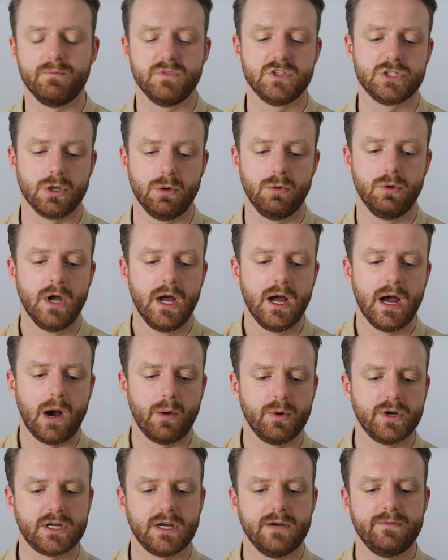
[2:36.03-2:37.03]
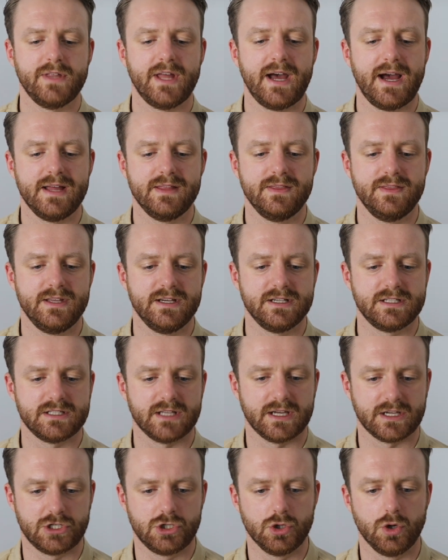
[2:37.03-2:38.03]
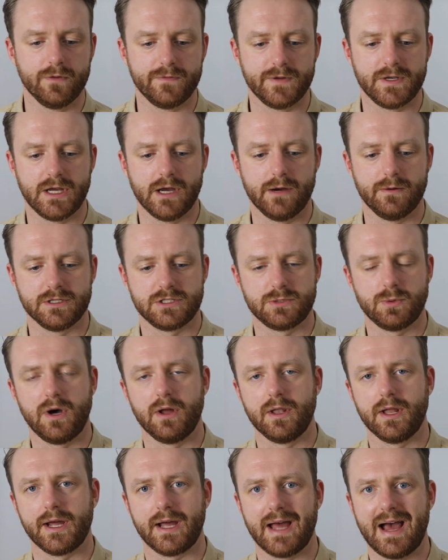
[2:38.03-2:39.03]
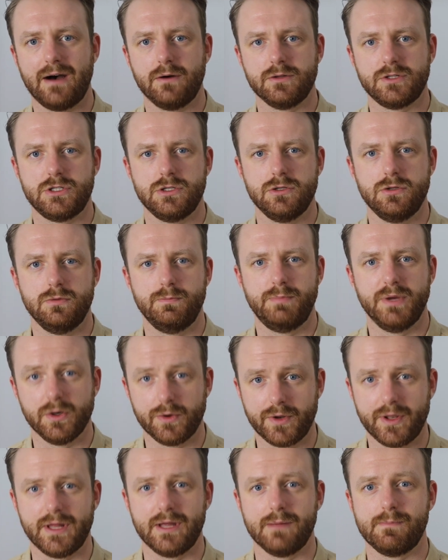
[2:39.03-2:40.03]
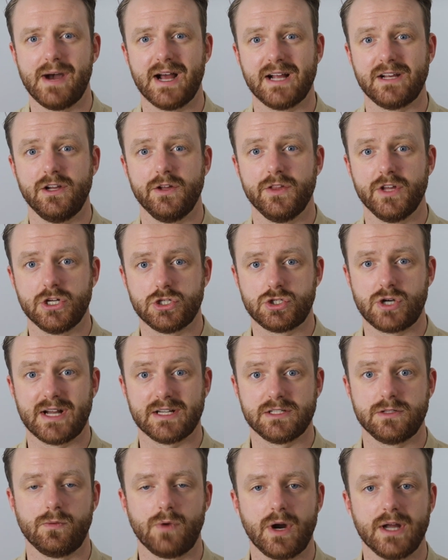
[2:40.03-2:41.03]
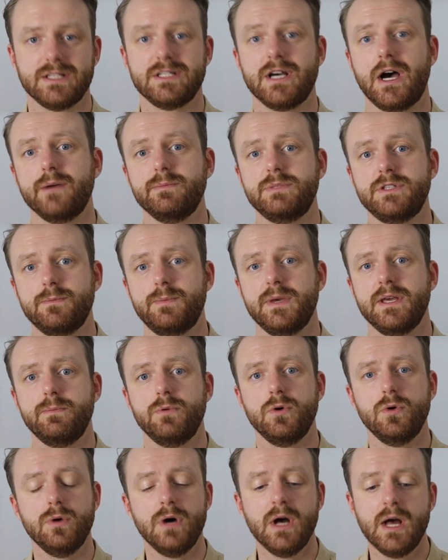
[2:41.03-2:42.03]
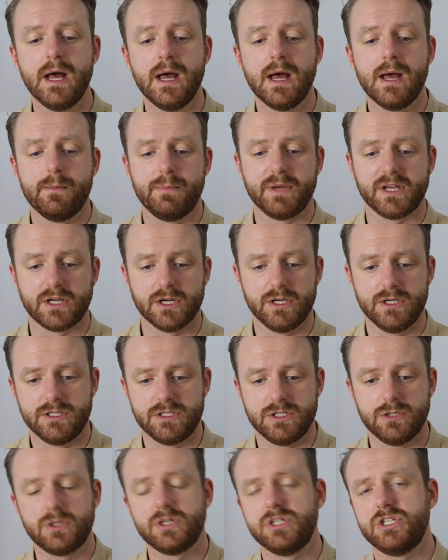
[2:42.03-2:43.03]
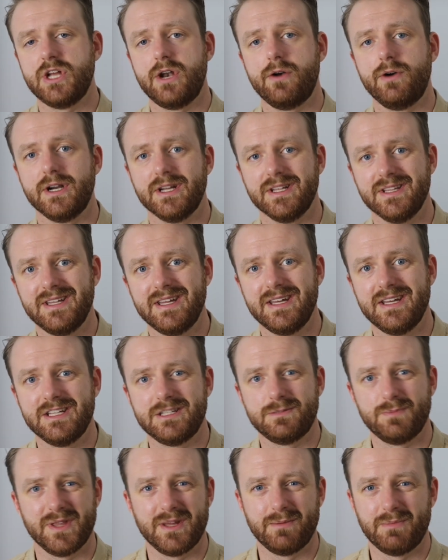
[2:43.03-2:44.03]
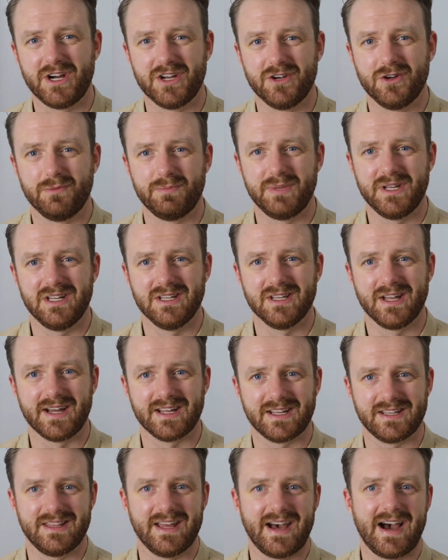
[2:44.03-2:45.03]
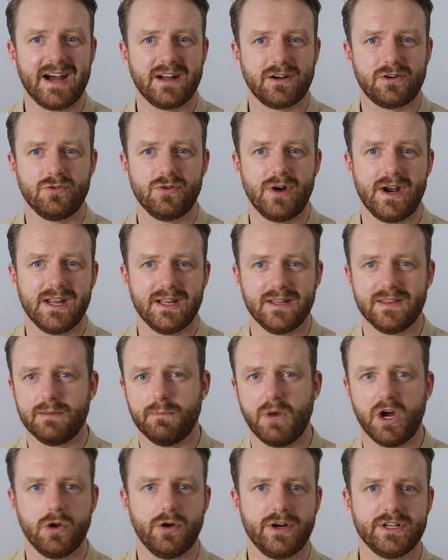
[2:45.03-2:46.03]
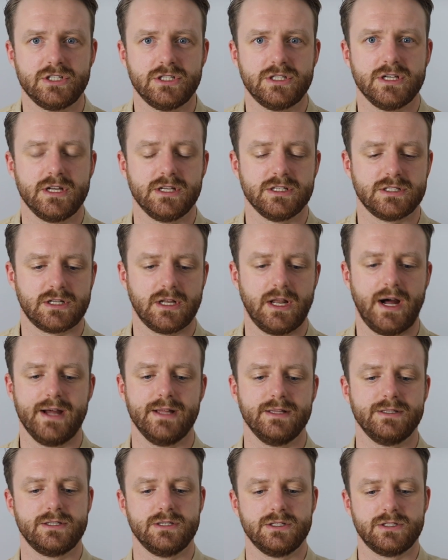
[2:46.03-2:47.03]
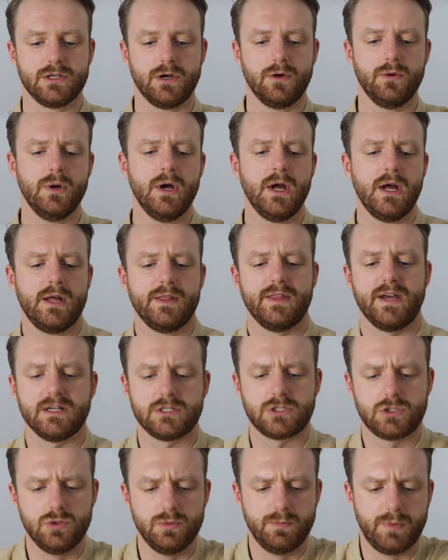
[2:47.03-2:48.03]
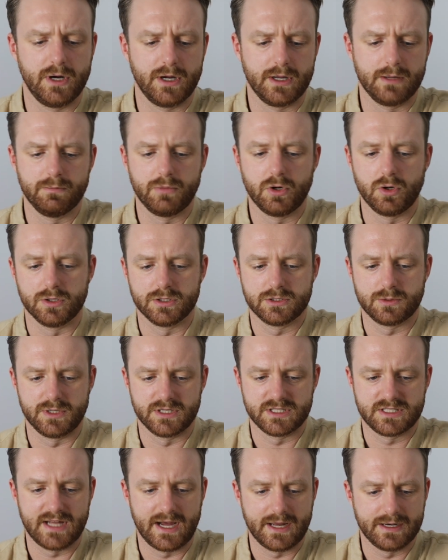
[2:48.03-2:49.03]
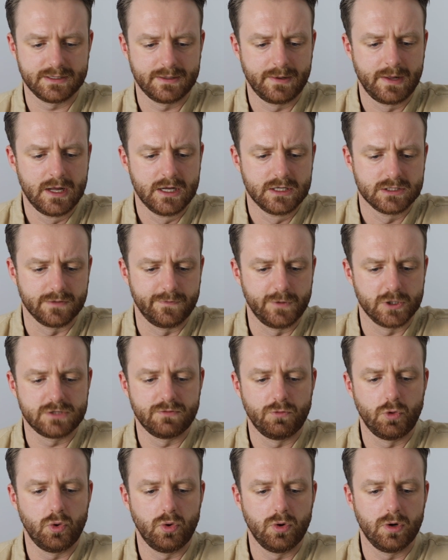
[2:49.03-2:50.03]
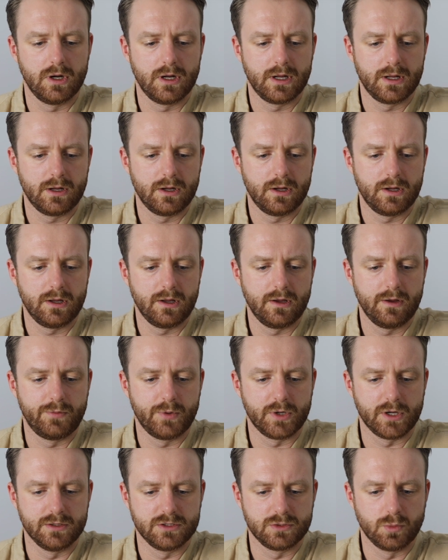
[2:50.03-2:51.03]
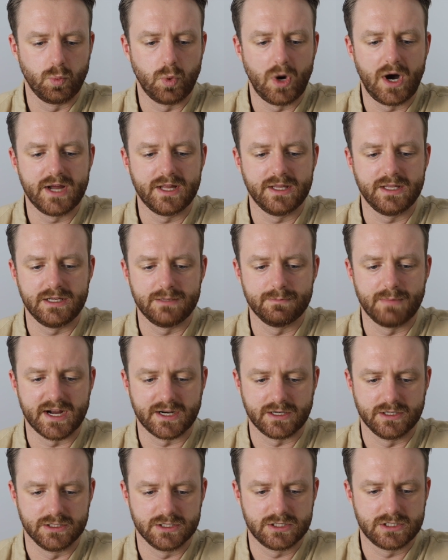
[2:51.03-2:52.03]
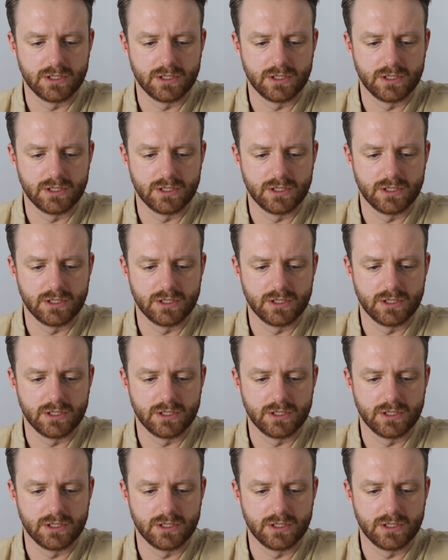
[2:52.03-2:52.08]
And so I want to cover that in this short video as well, how to build a lead magnet that attracts the right types of people, because you can generate leads, but they might not be that great and they might not actually turn into clients. And so that's super important to understand. So first of all, if we go into why lead magnets.